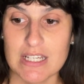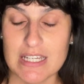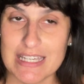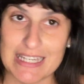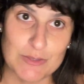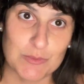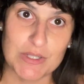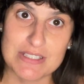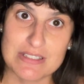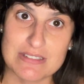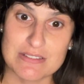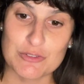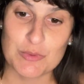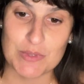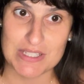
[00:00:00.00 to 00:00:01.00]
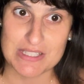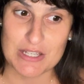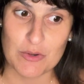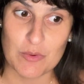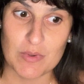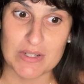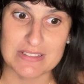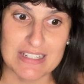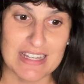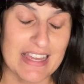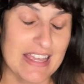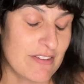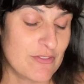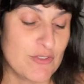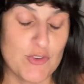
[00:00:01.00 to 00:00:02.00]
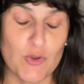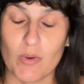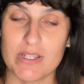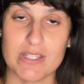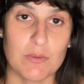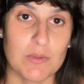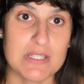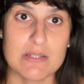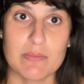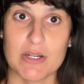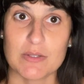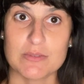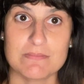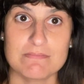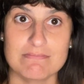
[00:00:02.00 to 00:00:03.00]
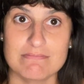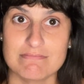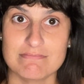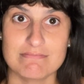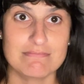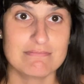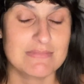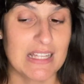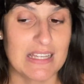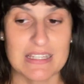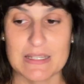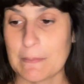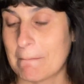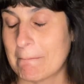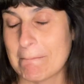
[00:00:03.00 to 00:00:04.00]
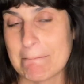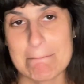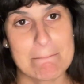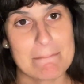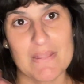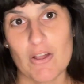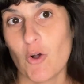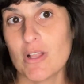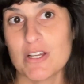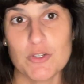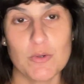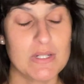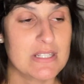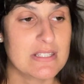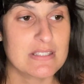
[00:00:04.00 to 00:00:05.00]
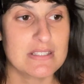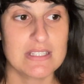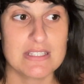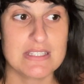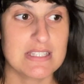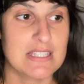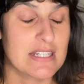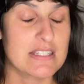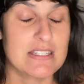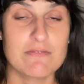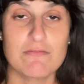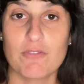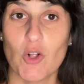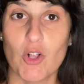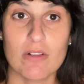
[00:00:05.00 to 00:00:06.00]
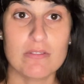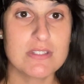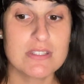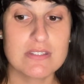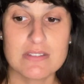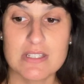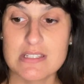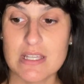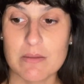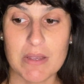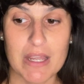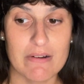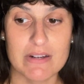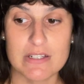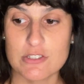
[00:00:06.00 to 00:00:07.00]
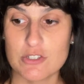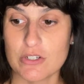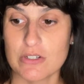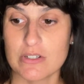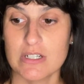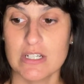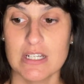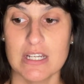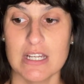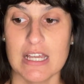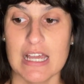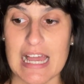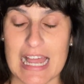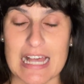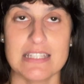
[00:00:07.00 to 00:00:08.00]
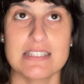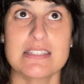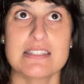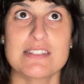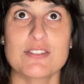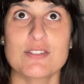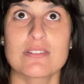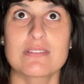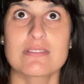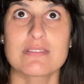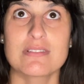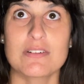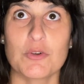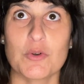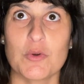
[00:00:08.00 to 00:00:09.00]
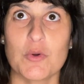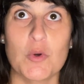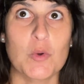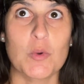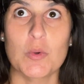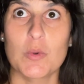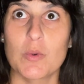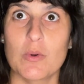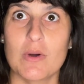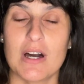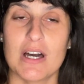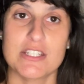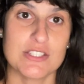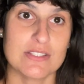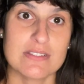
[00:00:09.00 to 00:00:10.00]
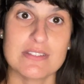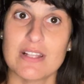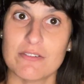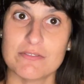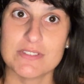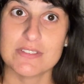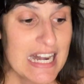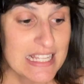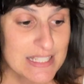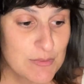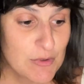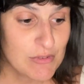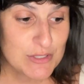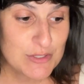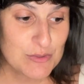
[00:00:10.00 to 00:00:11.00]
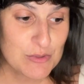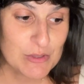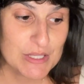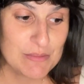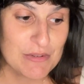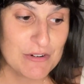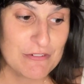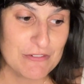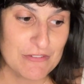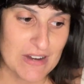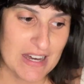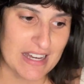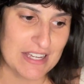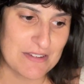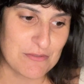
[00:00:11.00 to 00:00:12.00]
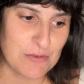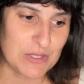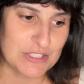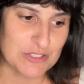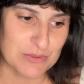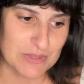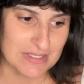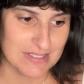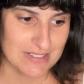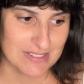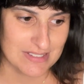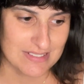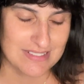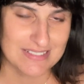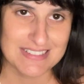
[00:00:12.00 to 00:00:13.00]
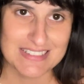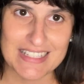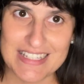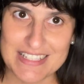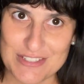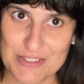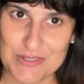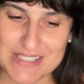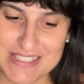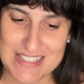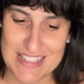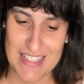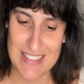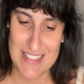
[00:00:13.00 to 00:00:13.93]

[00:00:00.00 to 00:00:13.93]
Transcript: Can't wait to read the second one. I have no idea what it's about. Like, all I know it's that it involves the same character, Alex Easton, who I just loved. Let's move on to roll number 5, which was interesting.